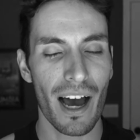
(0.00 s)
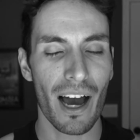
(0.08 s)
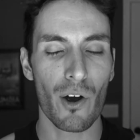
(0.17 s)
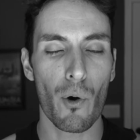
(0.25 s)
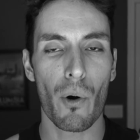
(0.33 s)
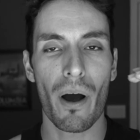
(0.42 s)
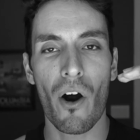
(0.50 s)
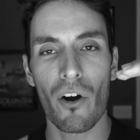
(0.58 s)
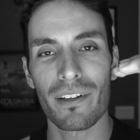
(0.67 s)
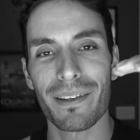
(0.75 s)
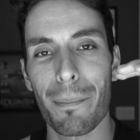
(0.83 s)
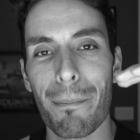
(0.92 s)
I go
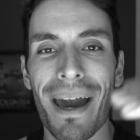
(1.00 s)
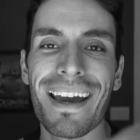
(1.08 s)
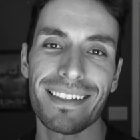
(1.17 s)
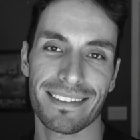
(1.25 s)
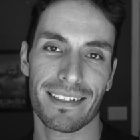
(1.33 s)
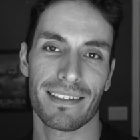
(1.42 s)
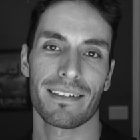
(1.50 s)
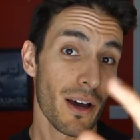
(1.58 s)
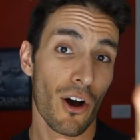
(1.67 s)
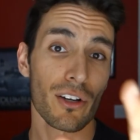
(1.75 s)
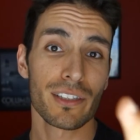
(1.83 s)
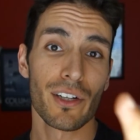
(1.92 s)
hard in the paint.
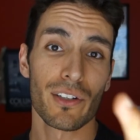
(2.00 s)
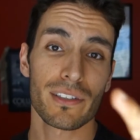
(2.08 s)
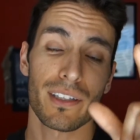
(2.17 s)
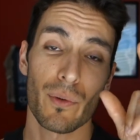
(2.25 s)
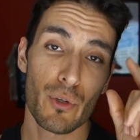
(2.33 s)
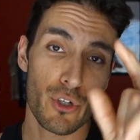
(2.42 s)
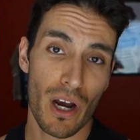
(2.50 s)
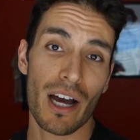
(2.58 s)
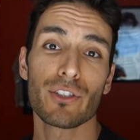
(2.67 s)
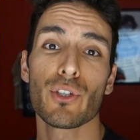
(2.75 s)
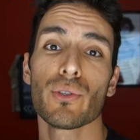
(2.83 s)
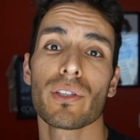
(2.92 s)
Oh, seriously, would you
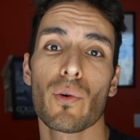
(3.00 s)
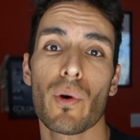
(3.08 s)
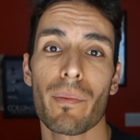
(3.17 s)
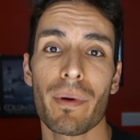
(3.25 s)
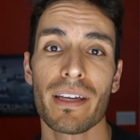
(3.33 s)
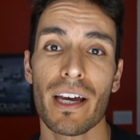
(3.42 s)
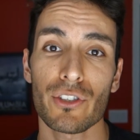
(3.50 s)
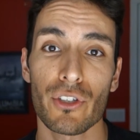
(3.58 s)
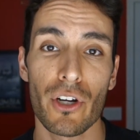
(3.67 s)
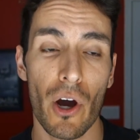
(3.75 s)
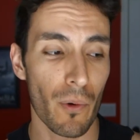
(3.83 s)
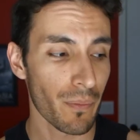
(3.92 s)
guys use equipment, yes or
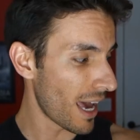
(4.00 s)
no?